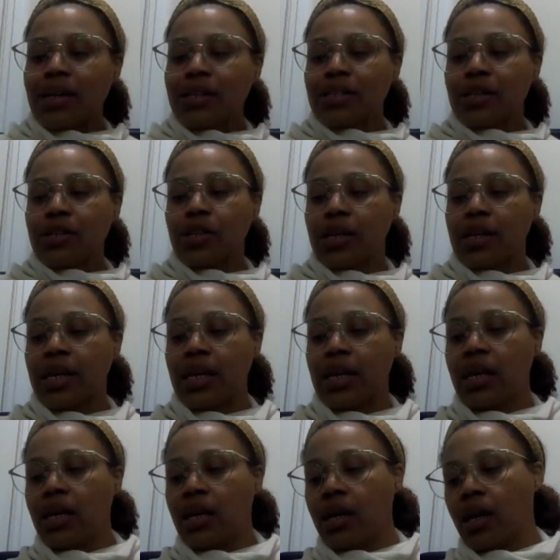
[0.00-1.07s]
So the
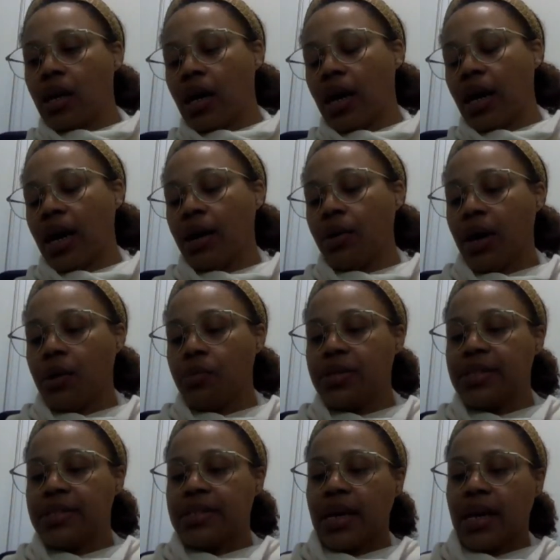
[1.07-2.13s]
key, I
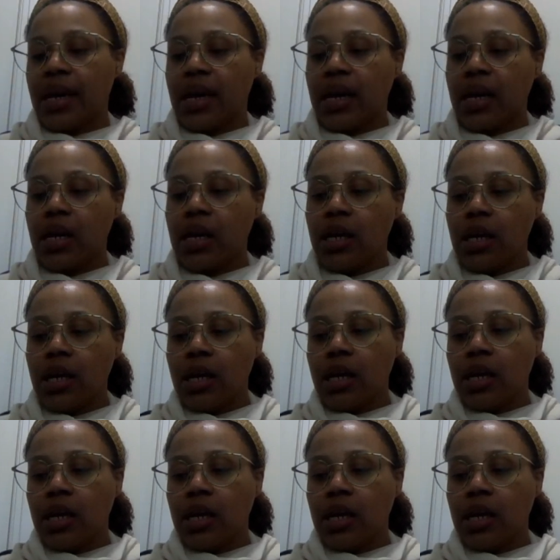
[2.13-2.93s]
would say,